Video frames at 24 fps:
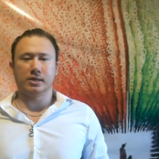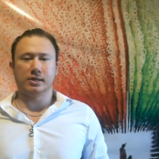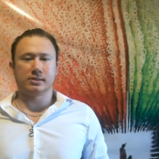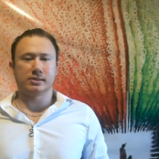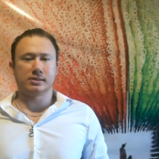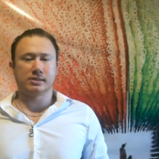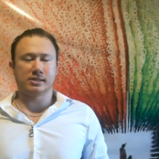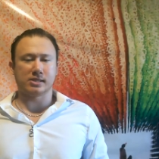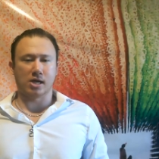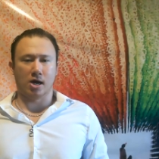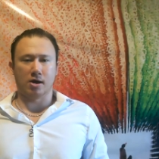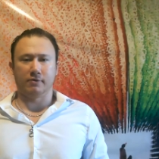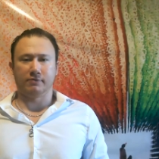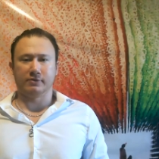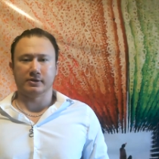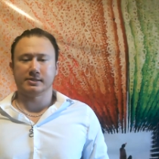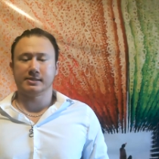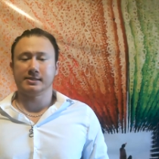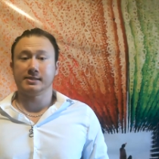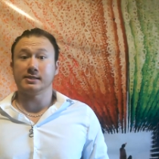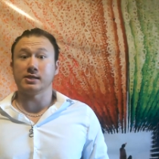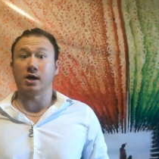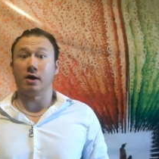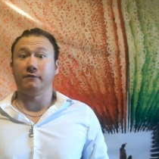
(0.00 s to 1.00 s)
itself.
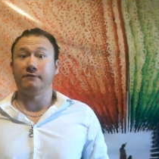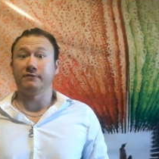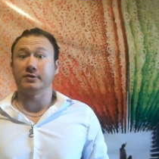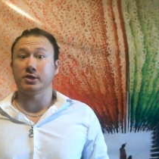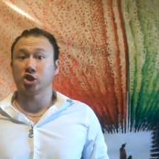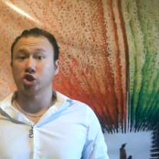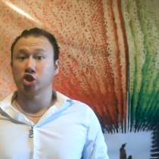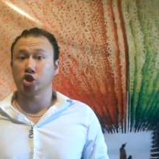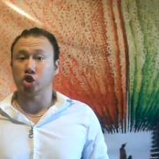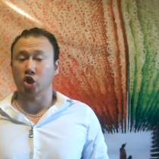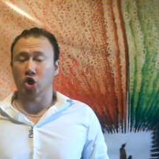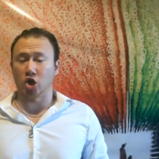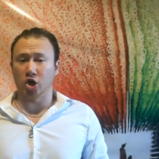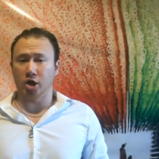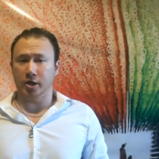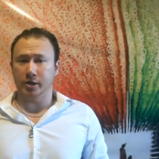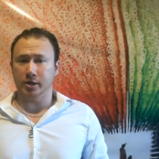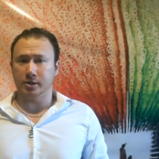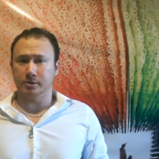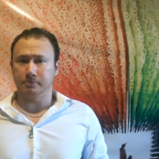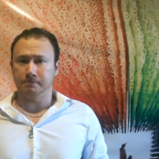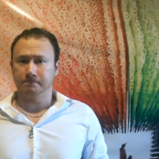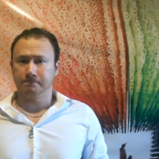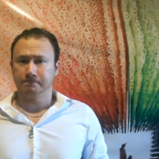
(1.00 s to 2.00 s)
It's
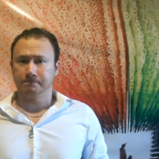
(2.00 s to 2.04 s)
self-assuring.